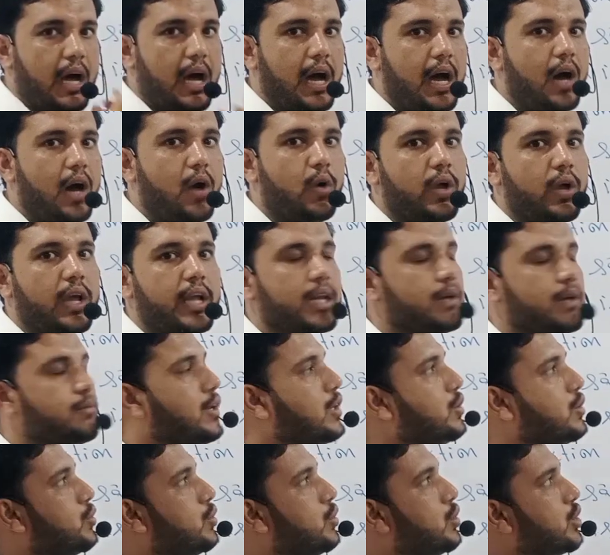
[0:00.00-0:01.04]
How
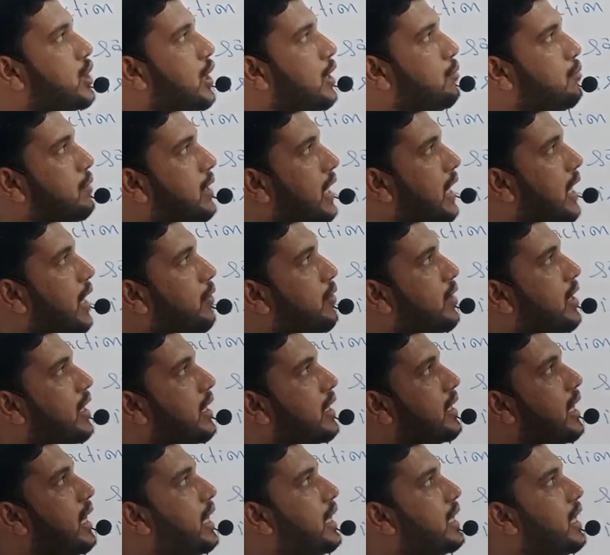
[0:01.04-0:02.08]
animal social
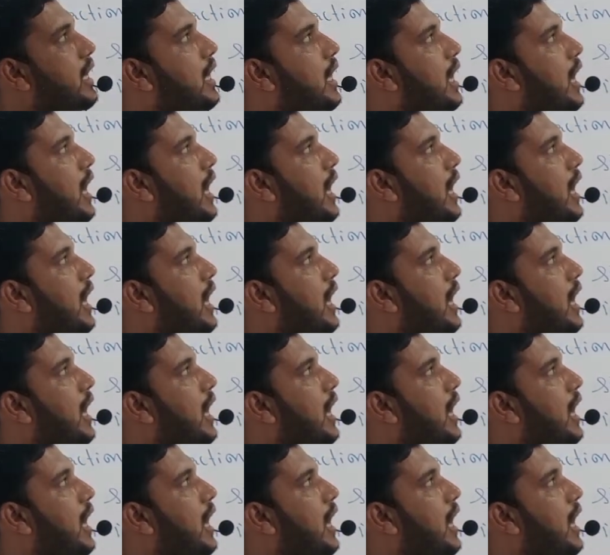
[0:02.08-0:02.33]
behavior get